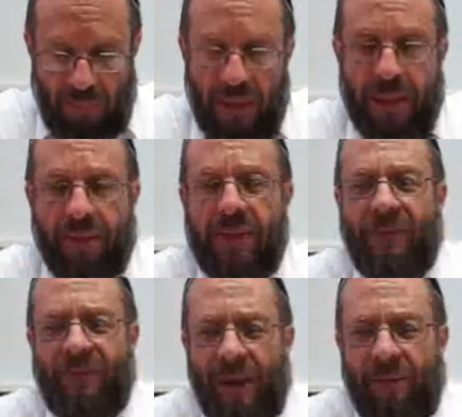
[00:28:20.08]
there is
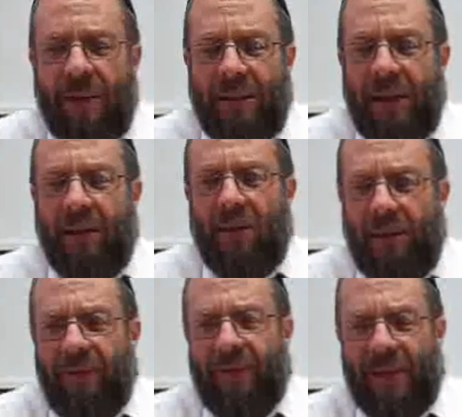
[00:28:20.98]
very little,
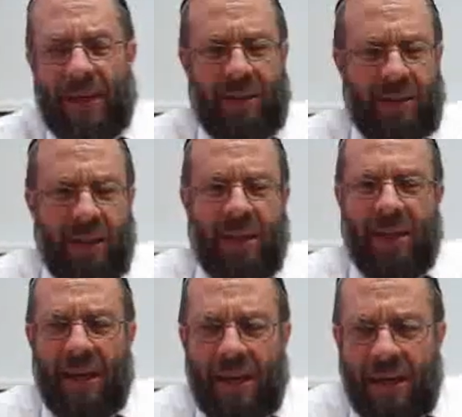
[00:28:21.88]
if not
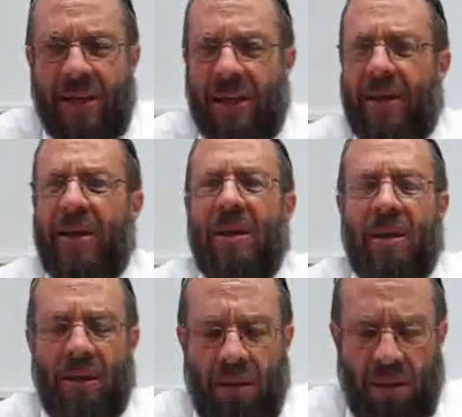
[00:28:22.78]
any,
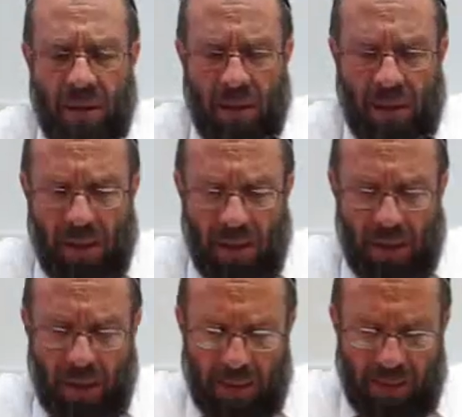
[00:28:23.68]

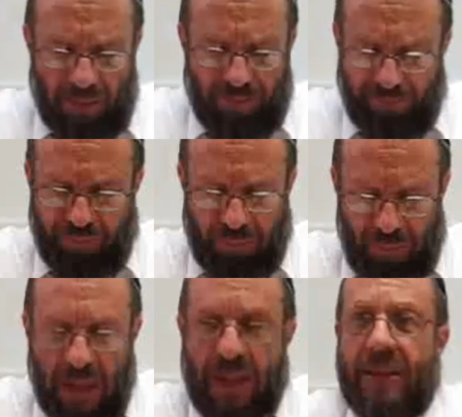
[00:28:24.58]
um,
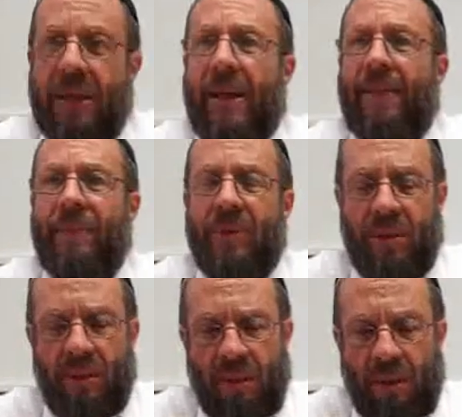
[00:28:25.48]
attempt
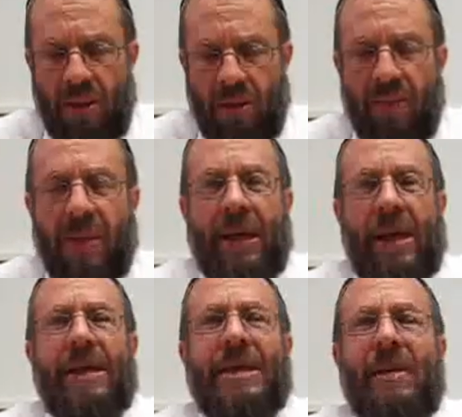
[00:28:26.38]
to make
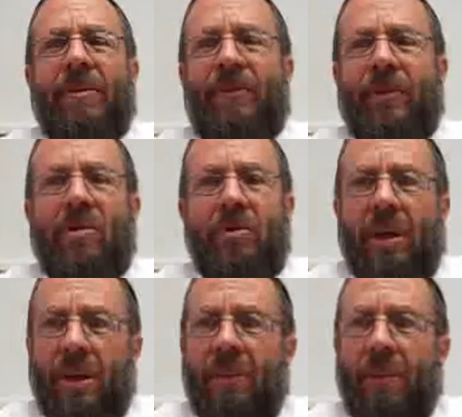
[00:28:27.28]
any type of
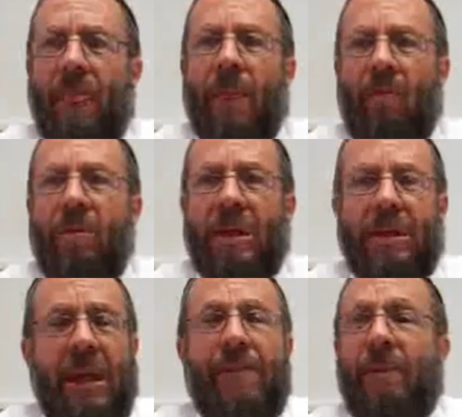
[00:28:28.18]
union with
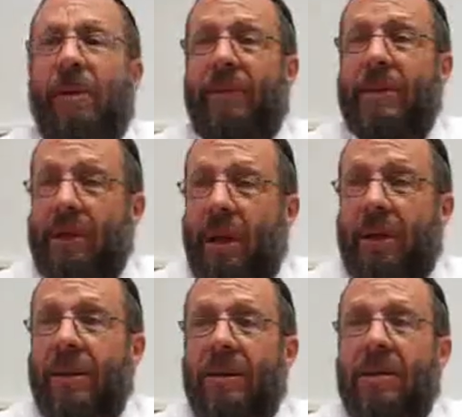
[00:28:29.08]
contemporary
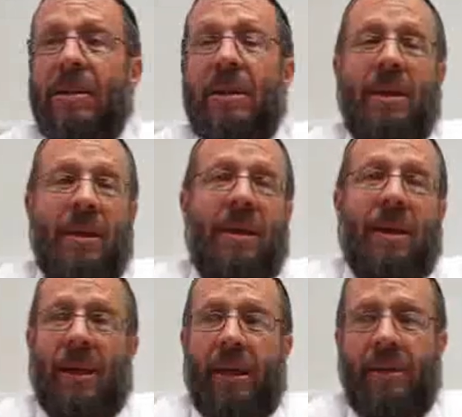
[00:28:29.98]
science,
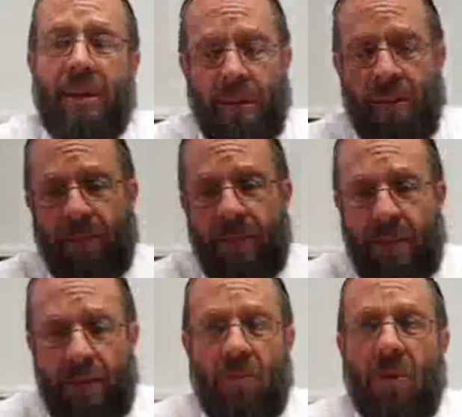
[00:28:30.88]
and
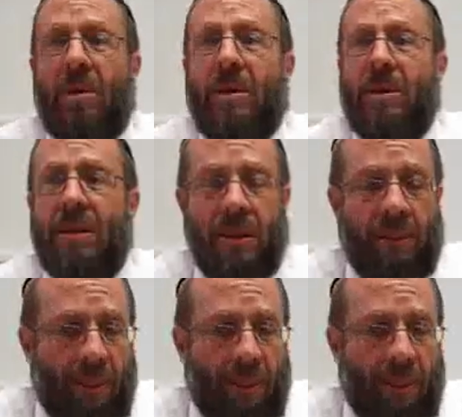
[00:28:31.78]
the works,